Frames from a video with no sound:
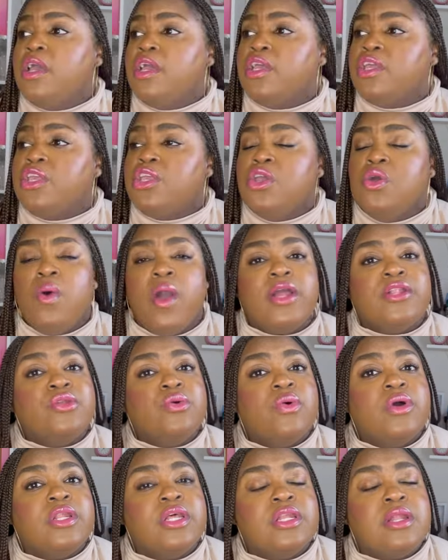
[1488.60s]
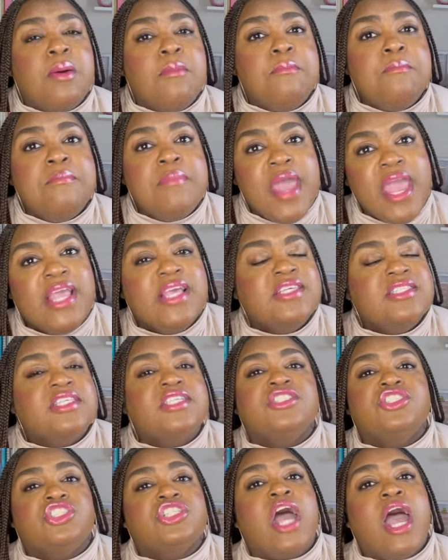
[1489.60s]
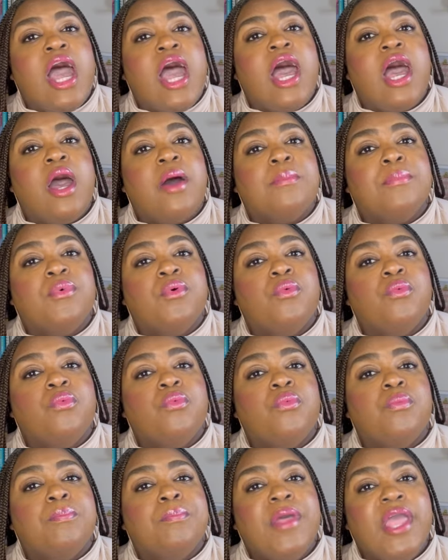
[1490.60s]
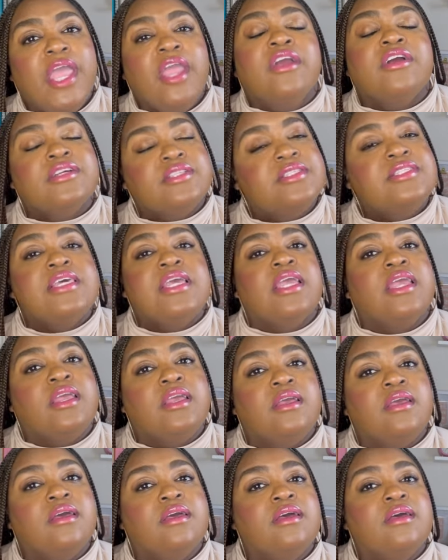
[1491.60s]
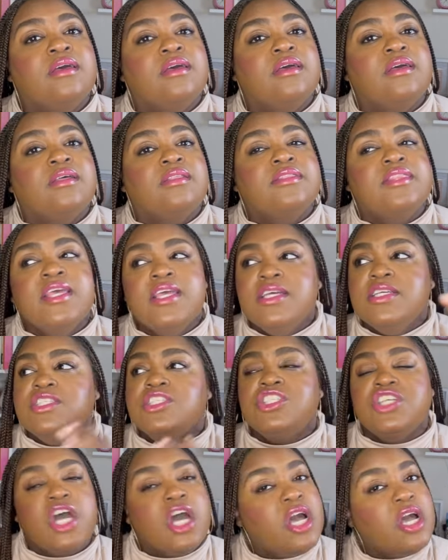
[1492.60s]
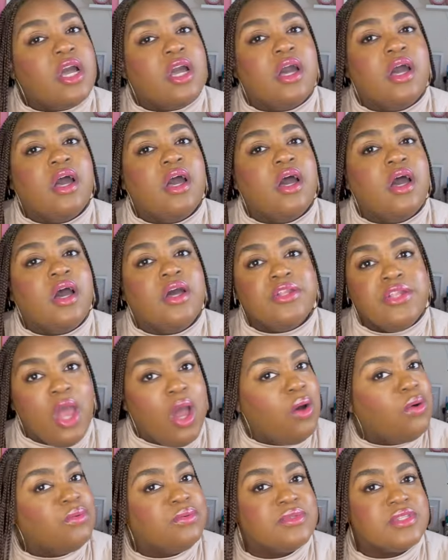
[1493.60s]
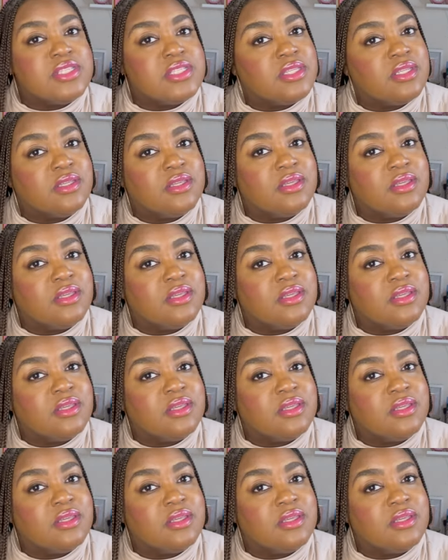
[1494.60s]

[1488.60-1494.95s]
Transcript: you are doing an amazing job parenting these young adults.